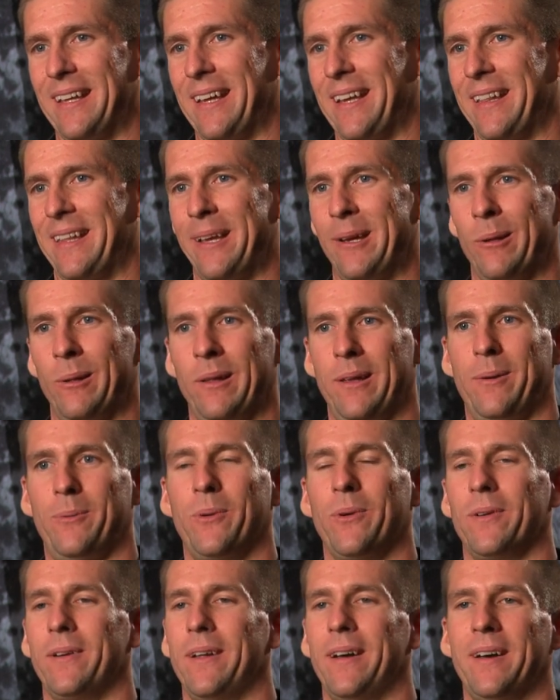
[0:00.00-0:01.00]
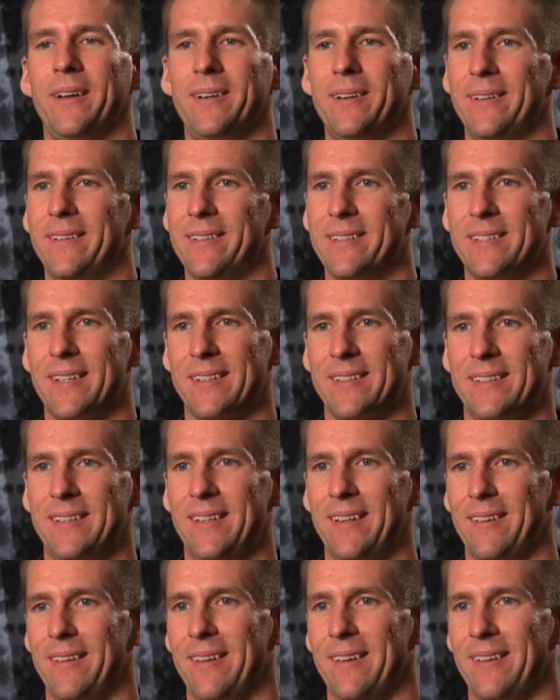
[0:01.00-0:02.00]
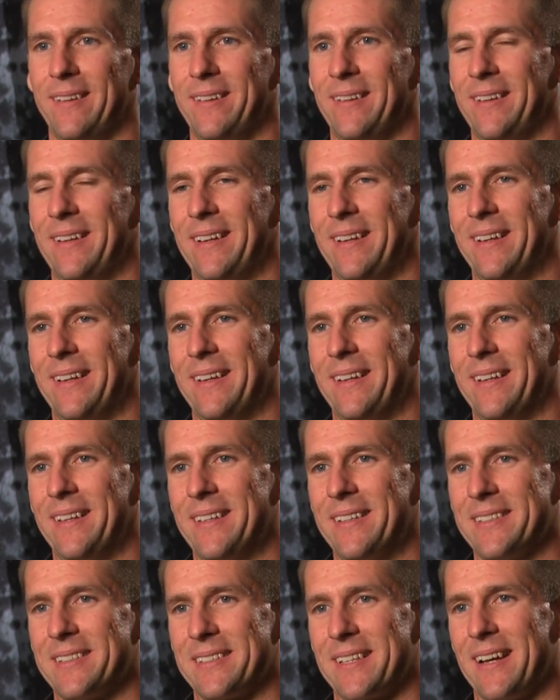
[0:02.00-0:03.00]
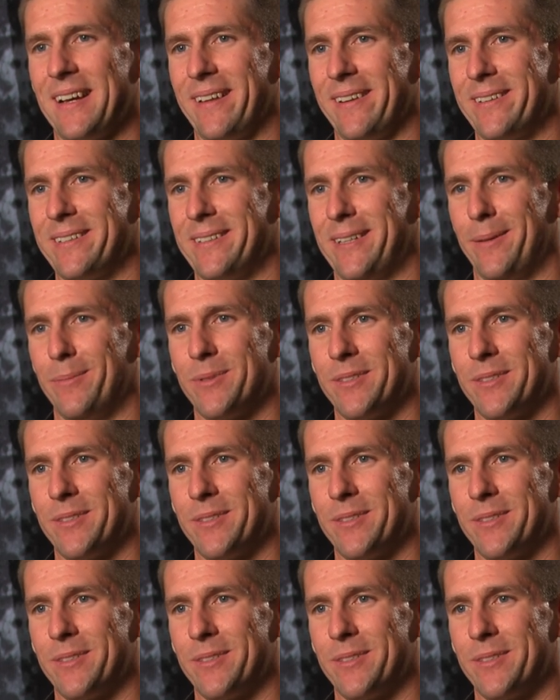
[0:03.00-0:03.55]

and they only awarded 160 of the scholarships.